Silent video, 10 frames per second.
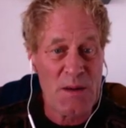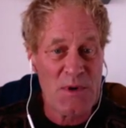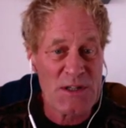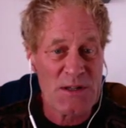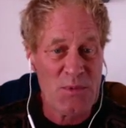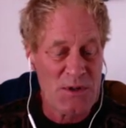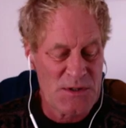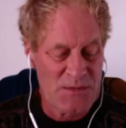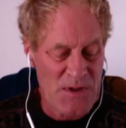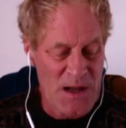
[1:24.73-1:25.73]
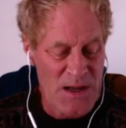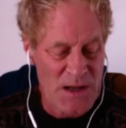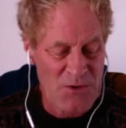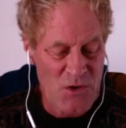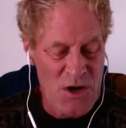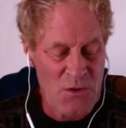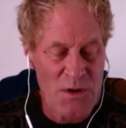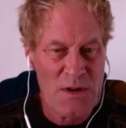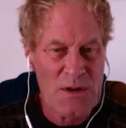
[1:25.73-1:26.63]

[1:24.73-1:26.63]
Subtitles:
I'm not supposed to fly a drone,